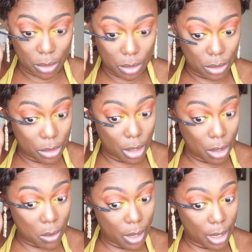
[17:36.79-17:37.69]

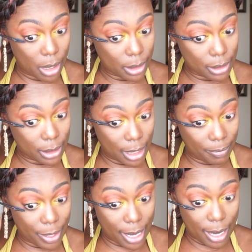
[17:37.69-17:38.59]
So a
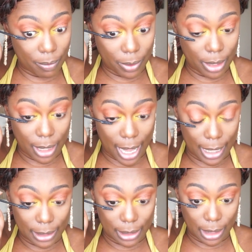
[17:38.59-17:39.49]
tip that I
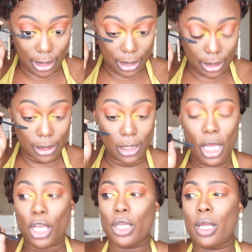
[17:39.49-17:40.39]
realized is
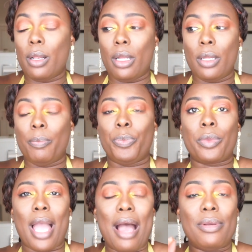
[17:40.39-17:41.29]

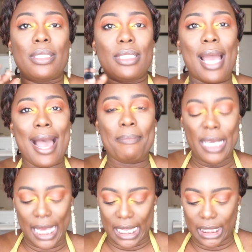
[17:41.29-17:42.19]
I was
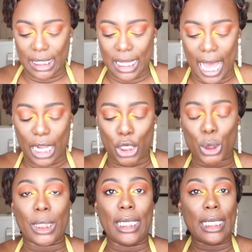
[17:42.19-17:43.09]
tapping into that
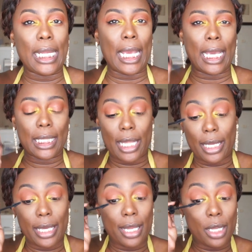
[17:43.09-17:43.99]
green and
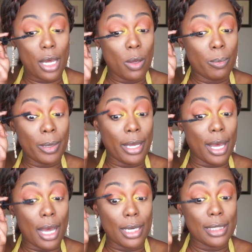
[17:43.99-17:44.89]
that yellow, but
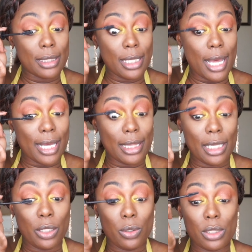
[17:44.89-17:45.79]
honestly, I
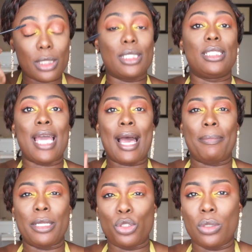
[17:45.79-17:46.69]
think you should
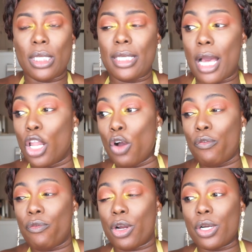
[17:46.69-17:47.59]
tap into the yellow
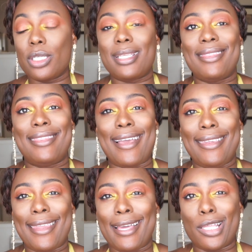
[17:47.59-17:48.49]
first,
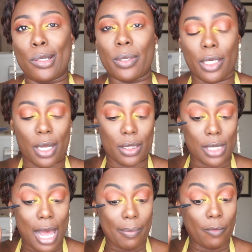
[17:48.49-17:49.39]
then lay the green on
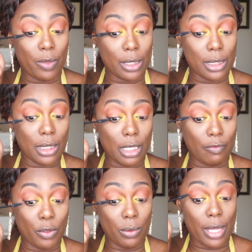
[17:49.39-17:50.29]
top of it to
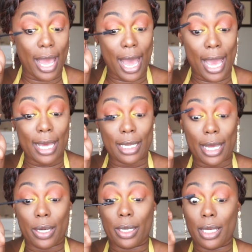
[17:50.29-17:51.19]
give you that
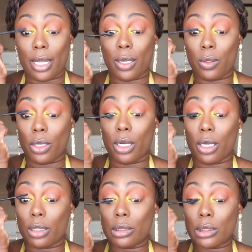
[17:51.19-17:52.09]
highlighter yellow look.